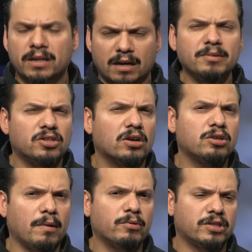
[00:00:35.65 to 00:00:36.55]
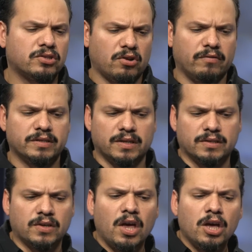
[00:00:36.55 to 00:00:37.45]
Now, let me talk to you about what the service
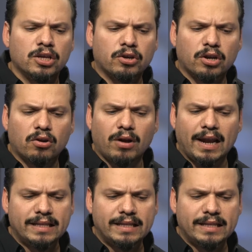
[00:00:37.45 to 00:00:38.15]
is. You're going to go to